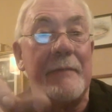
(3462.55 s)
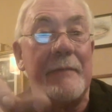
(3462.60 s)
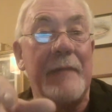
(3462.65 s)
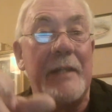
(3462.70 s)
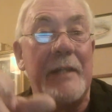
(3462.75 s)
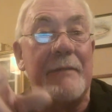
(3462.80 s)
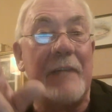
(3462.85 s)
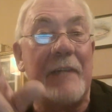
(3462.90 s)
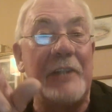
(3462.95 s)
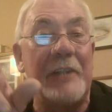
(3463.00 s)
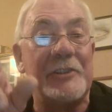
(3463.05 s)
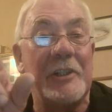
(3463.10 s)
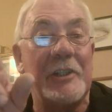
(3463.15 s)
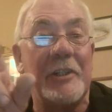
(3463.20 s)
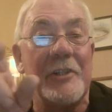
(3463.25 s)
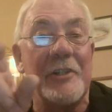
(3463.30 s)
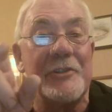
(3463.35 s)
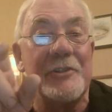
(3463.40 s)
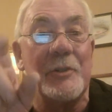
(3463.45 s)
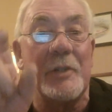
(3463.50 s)
innovation
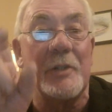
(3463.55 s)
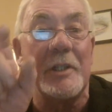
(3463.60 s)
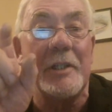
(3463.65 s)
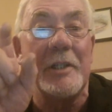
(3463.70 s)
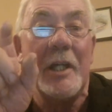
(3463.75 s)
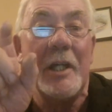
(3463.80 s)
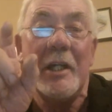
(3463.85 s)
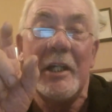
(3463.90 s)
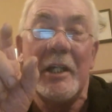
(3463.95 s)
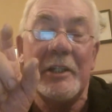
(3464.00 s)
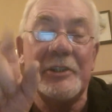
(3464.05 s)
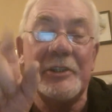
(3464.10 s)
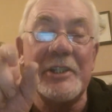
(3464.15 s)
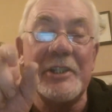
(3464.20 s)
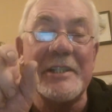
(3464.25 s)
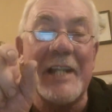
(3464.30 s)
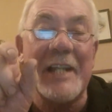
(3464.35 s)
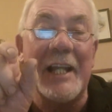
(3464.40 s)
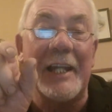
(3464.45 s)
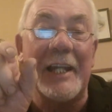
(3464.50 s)
because you could
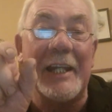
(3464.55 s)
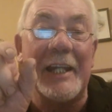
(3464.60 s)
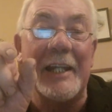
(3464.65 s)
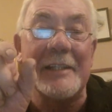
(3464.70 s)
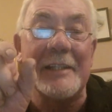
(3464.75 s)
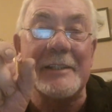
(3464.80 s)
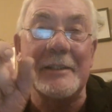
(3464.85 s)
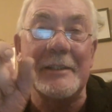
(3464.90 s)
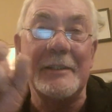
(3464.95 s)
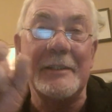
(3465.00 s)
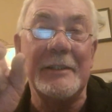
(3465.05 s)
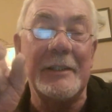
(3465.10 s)
just click it.